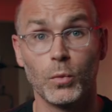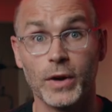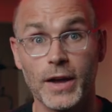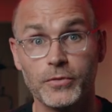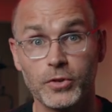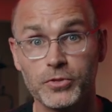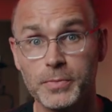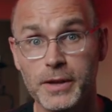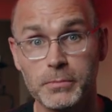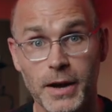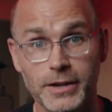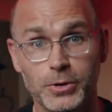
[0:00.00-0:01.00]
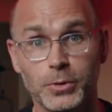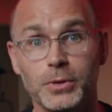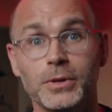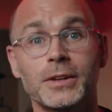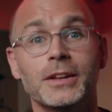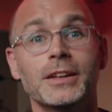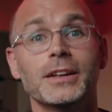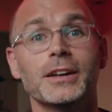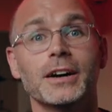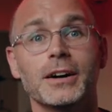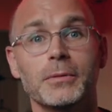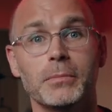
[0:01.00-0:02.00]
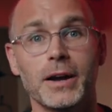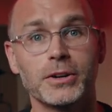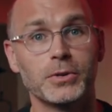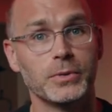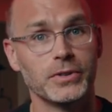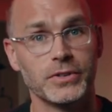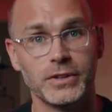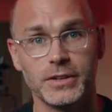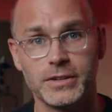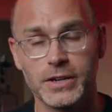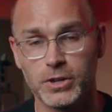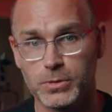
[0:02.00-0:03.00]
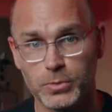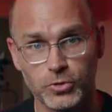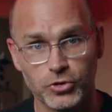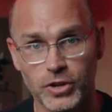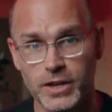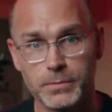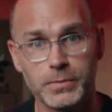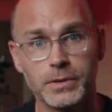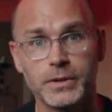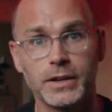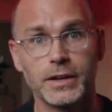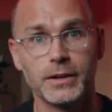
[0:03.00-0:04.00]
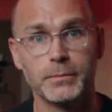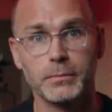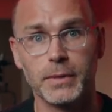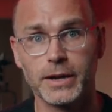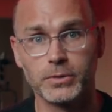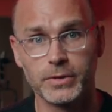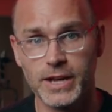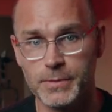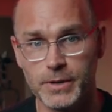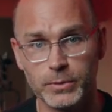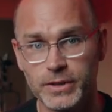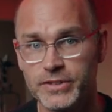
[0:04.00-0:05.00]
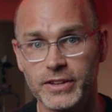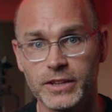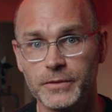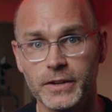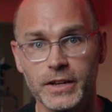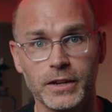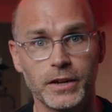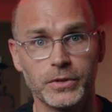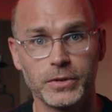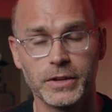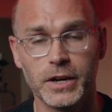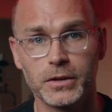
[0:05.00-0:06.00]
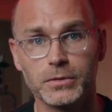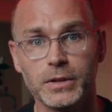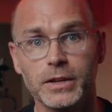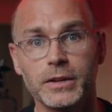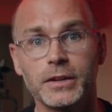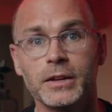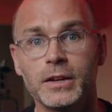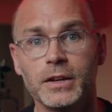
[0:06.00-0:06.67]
When I first met Michael, Michael was in terrible shape. Michael came in with his significant other, Carolyn.